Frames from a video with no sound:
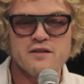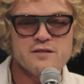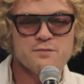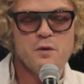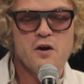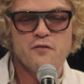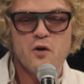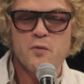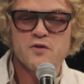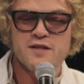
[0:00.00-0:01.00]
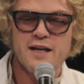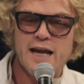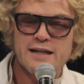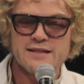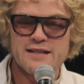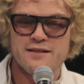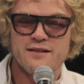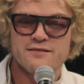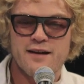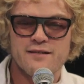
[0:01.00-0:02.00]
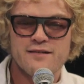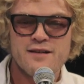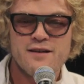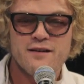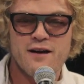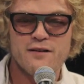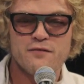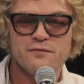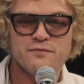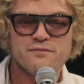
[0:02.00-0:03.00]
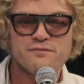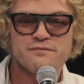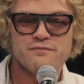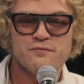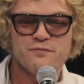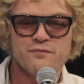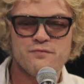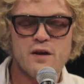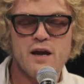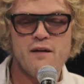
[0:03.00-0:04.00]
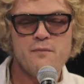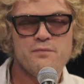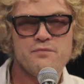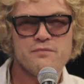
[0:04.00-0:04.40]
there's part of her personality that like kind of